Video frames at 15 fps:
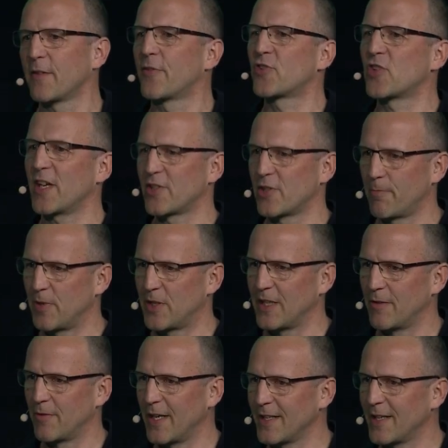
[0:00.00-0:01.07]
with
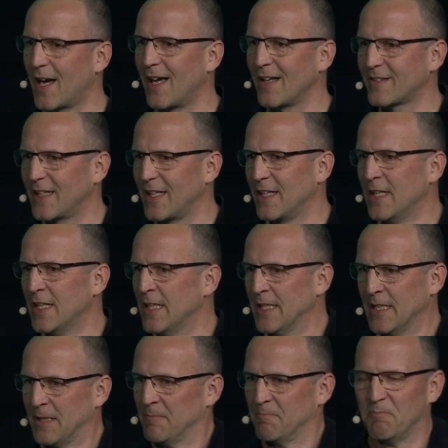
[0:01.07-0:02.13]
ChatGPT, right? Asking
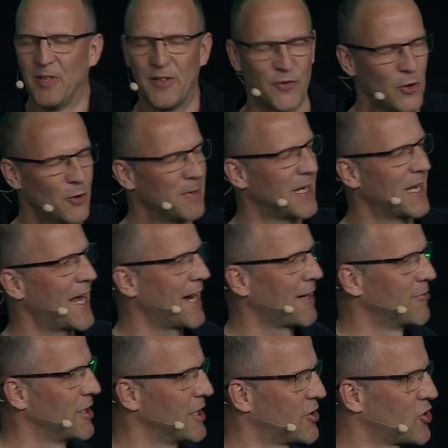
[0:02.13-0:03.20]
with human
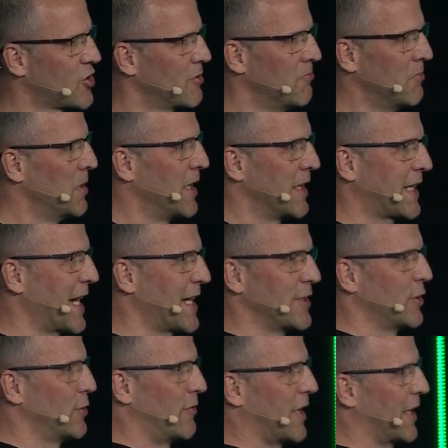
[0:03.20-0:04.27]
language, can
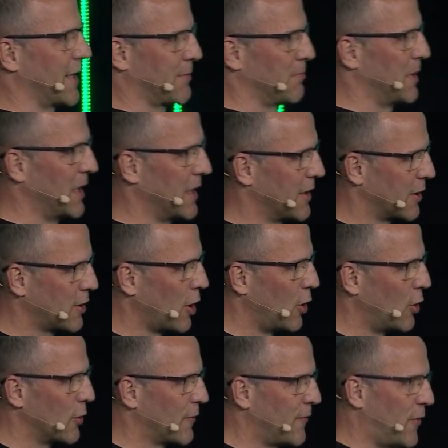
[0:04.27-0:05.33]
you write me the
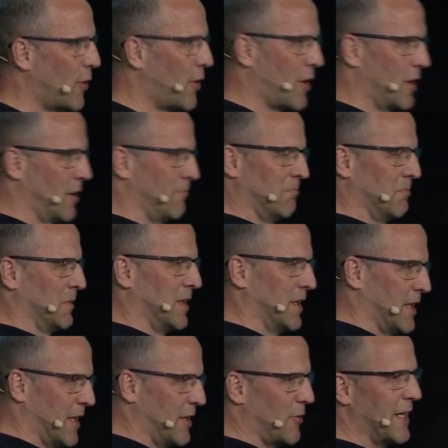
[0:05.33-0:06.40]
code for
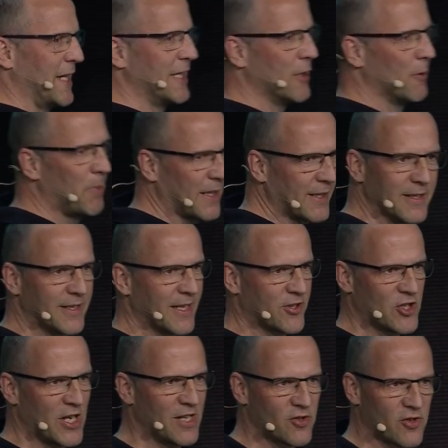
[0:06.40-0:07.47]
a radio button that
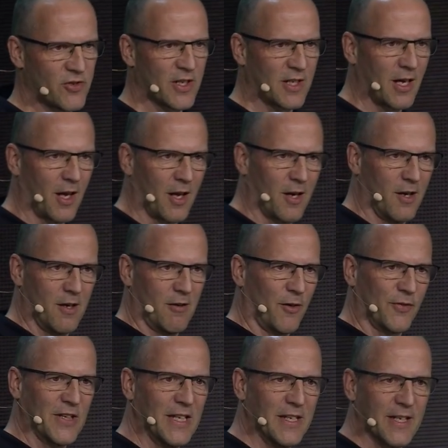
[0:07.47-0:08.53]
changes the color
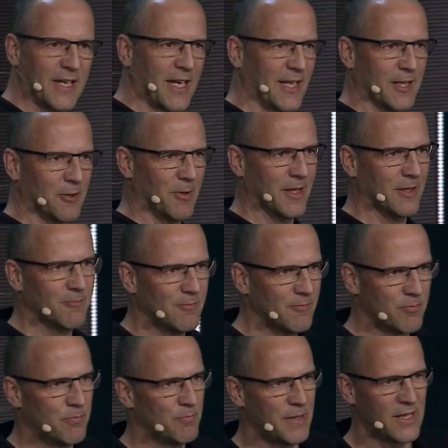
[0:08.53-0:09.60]
of the indicator when
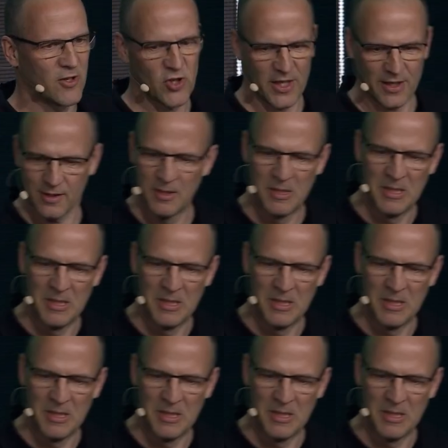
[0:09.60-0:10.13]
being checked?